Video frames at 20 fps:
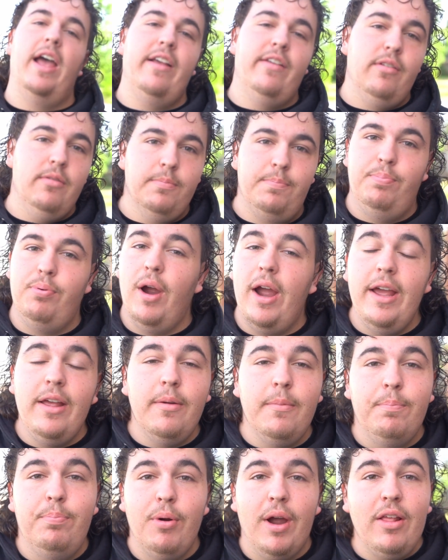That's Ray.
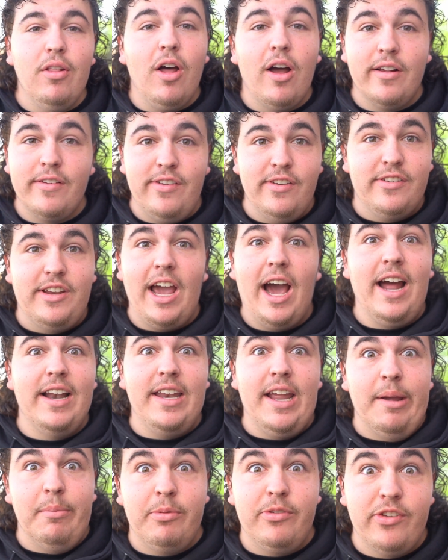Ray lost his
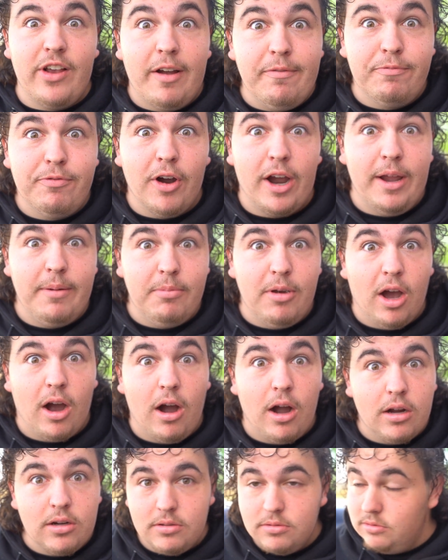goddamn subframe,
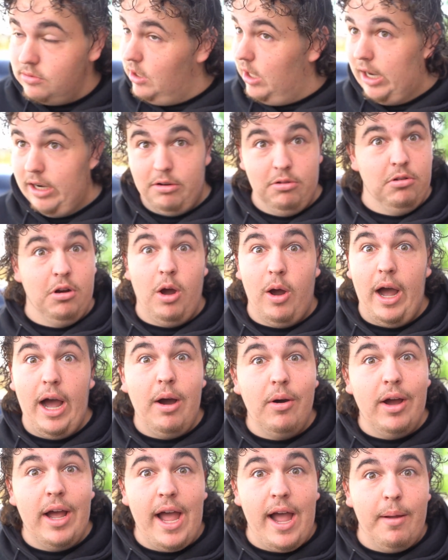dog. I don't know how
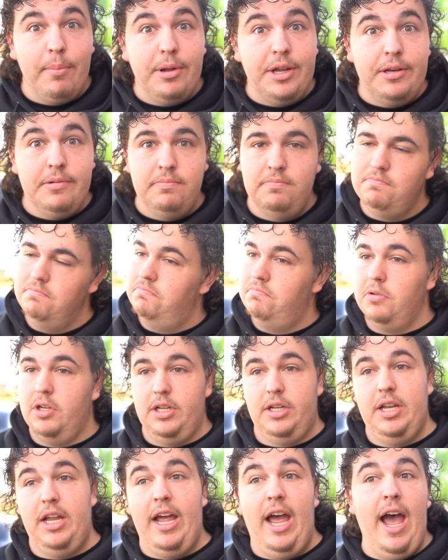it happened, but
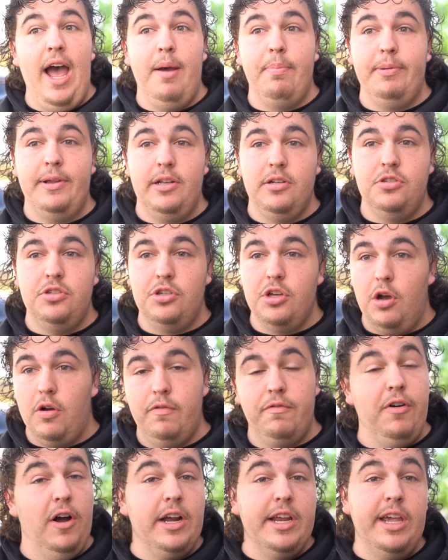it happened. So
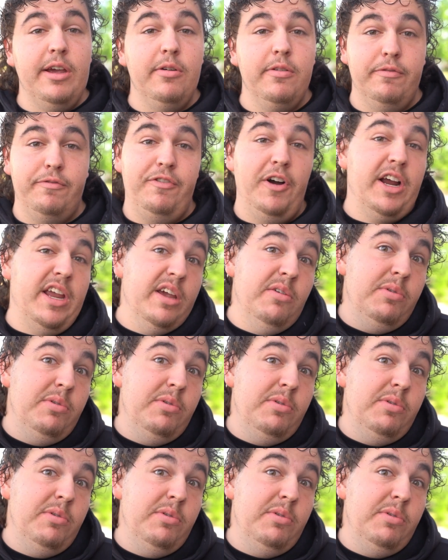fuck it. Fuck it.